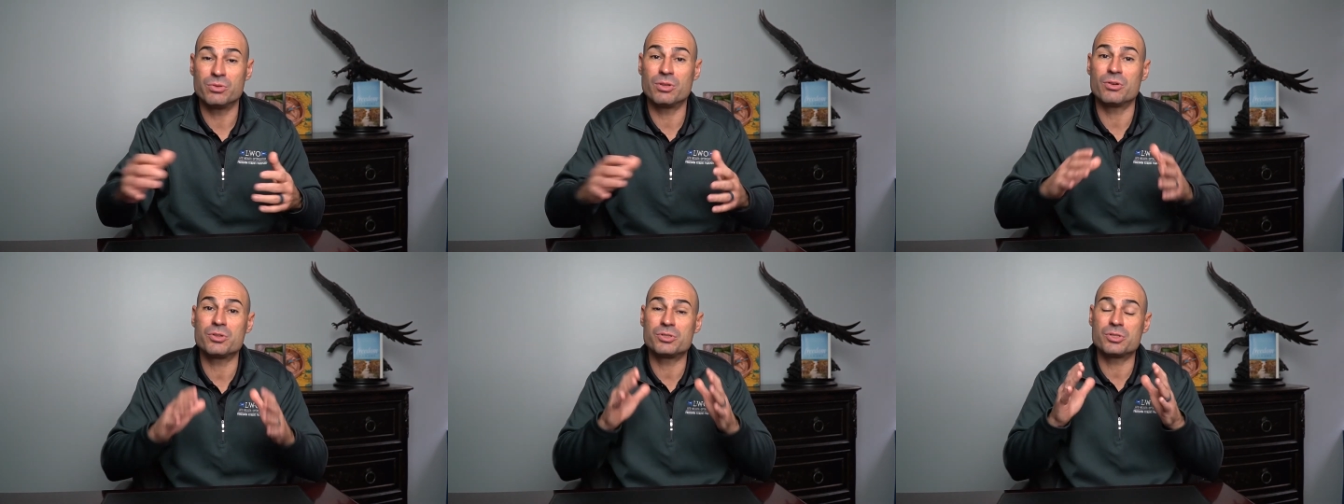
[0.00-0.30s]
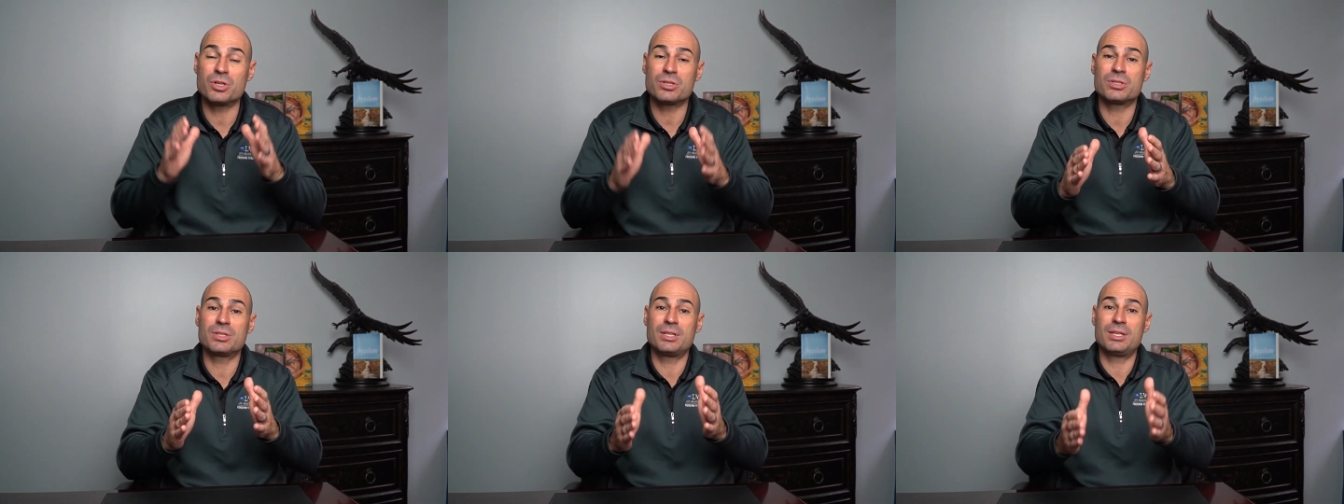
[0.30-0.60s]
There's
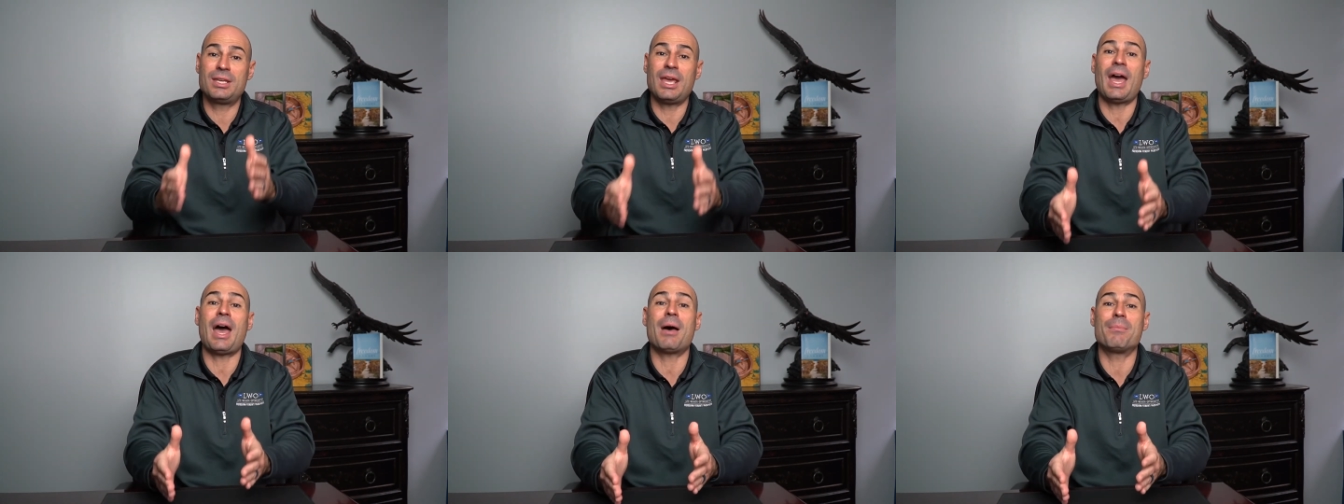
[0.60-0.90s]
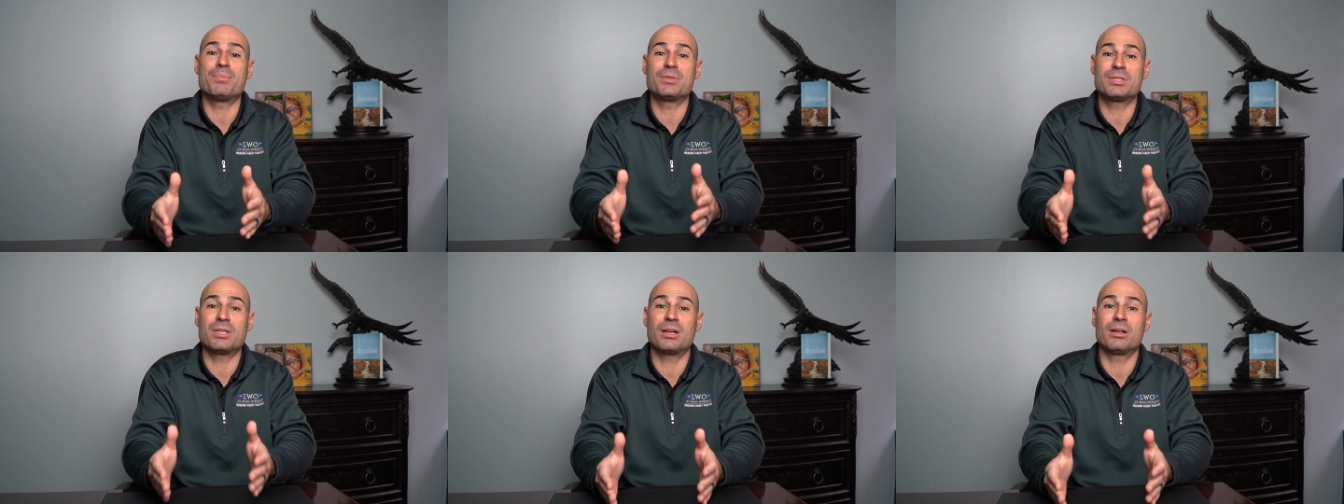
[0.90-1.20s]
just
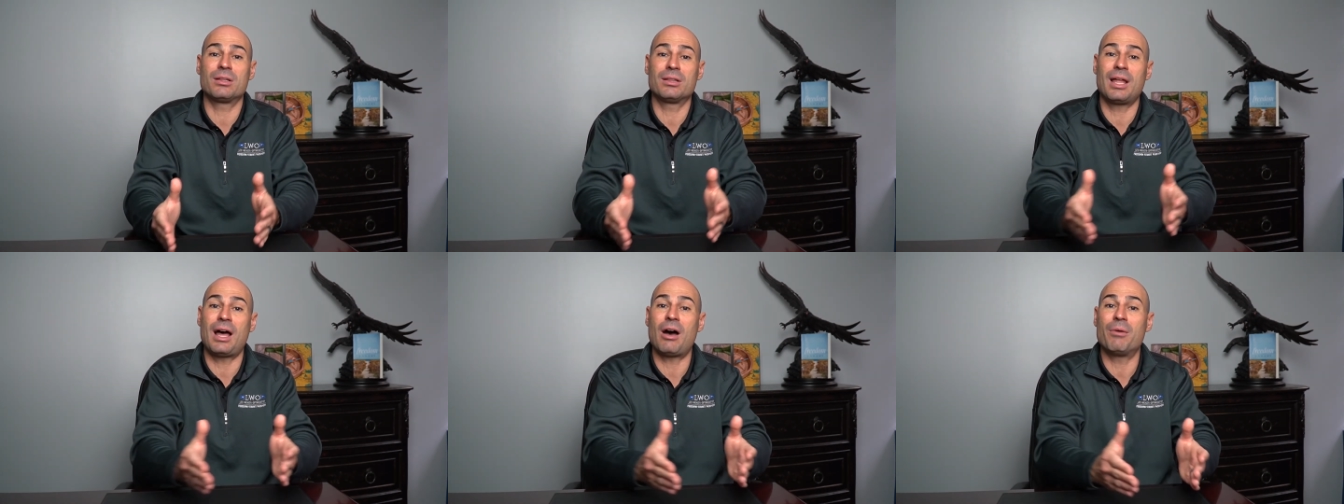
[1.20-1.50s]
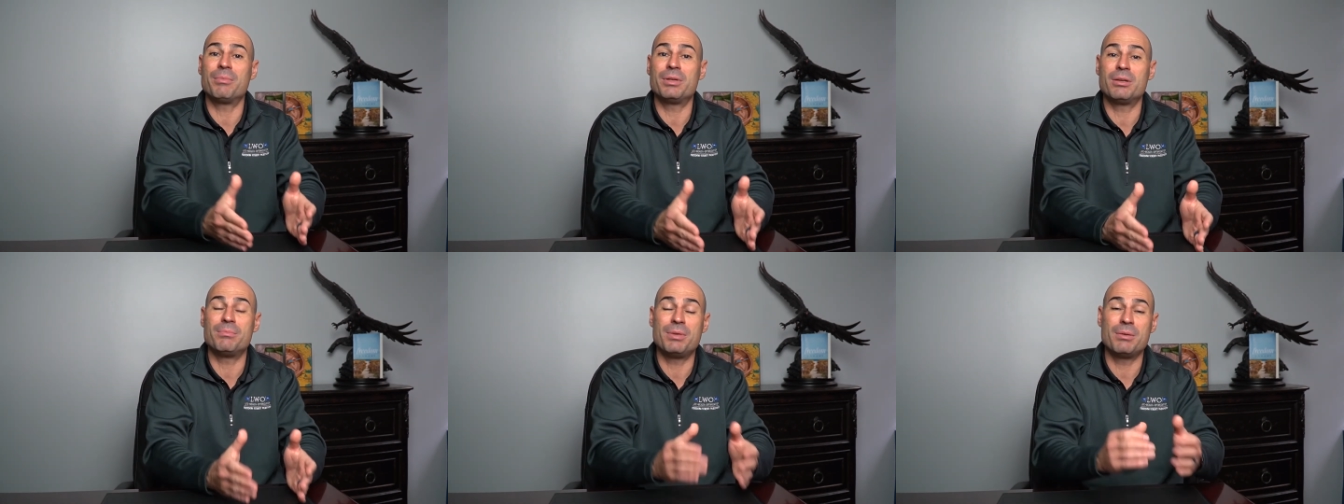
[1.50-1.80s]
gaps that allow
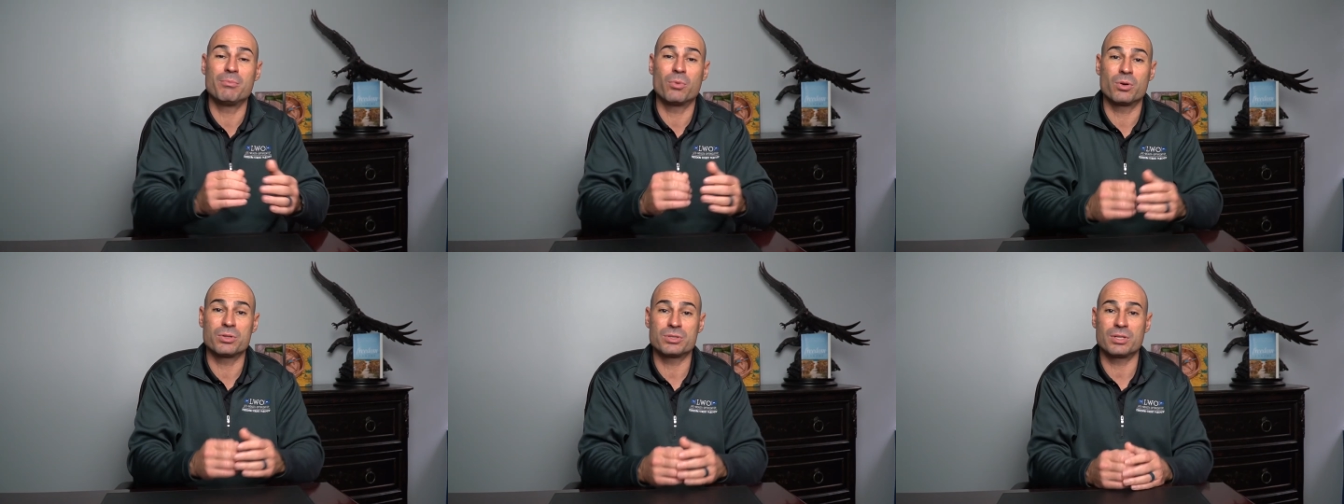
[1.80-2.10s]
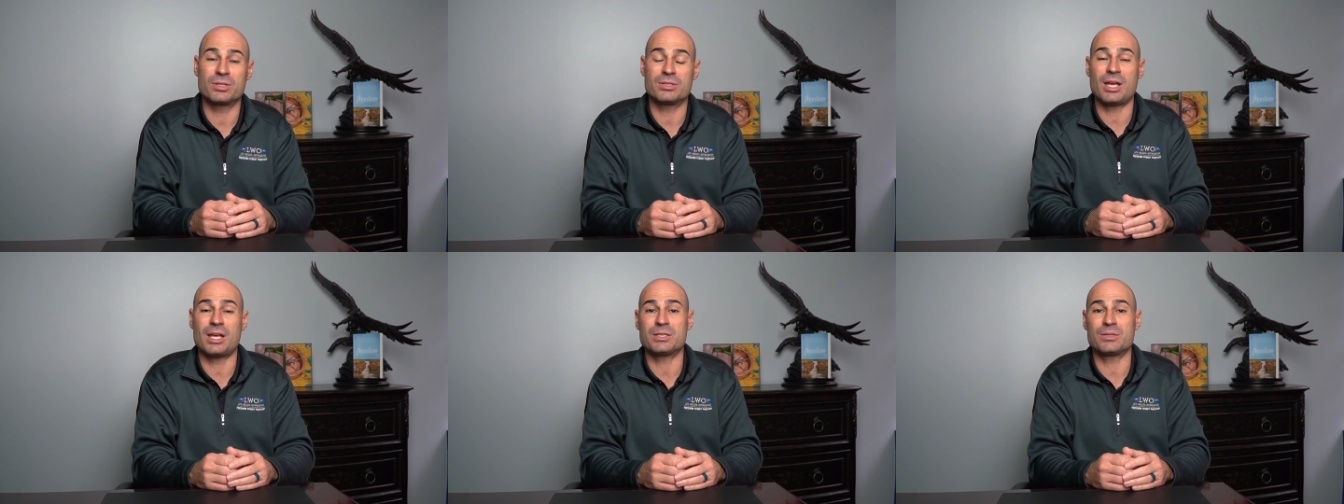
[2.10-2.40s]
me to be more
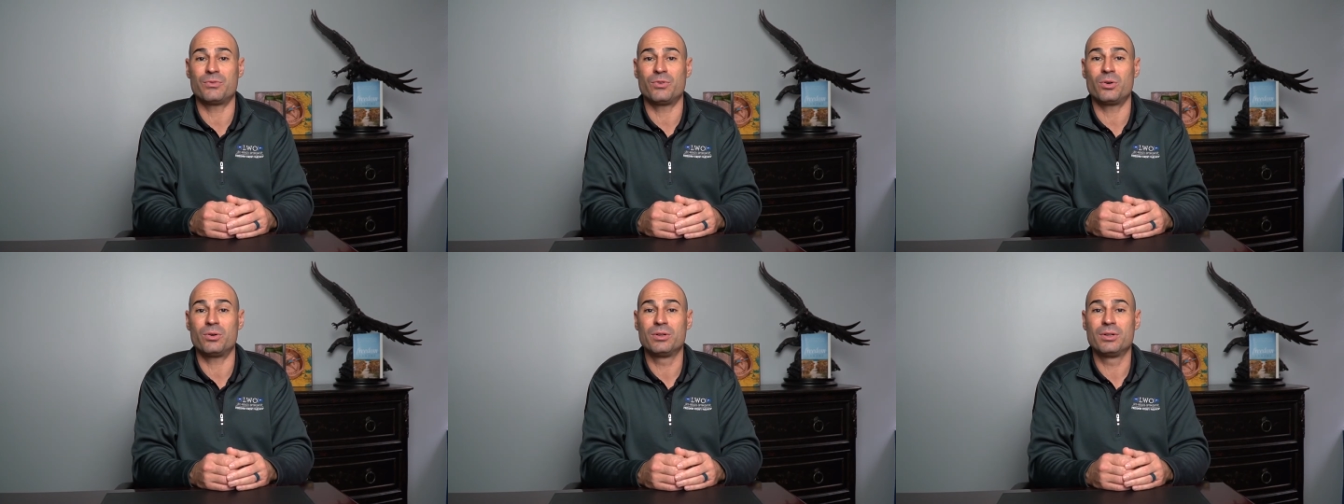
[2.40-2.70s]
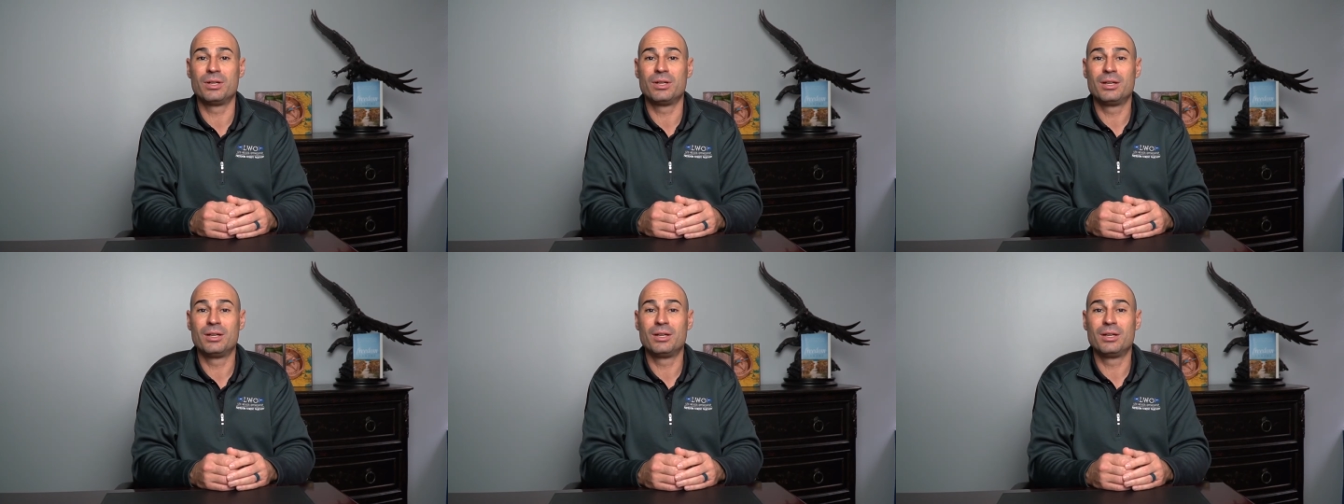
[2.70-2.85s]
successful.